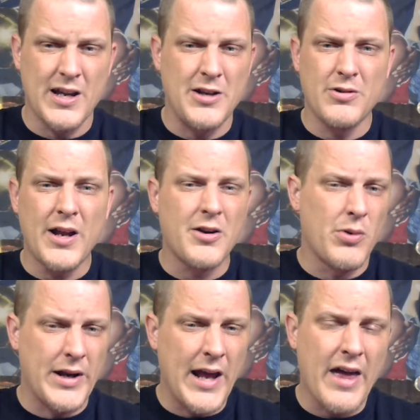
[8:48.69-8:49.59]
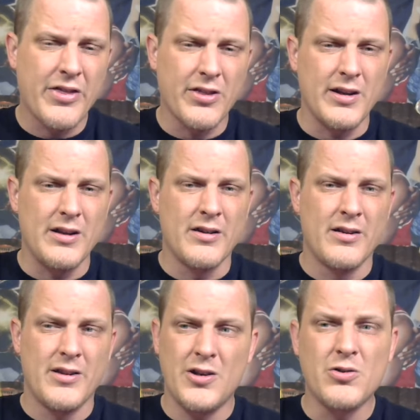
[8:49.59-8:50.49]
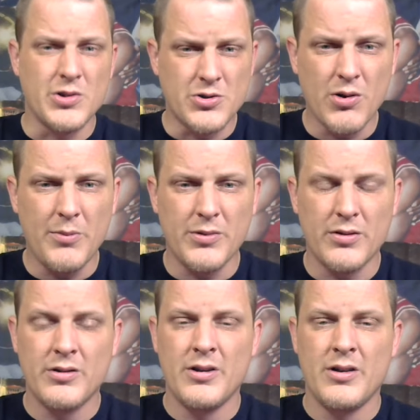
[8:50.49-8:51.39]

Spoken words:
and you're not a great athlete, then you're in trouble.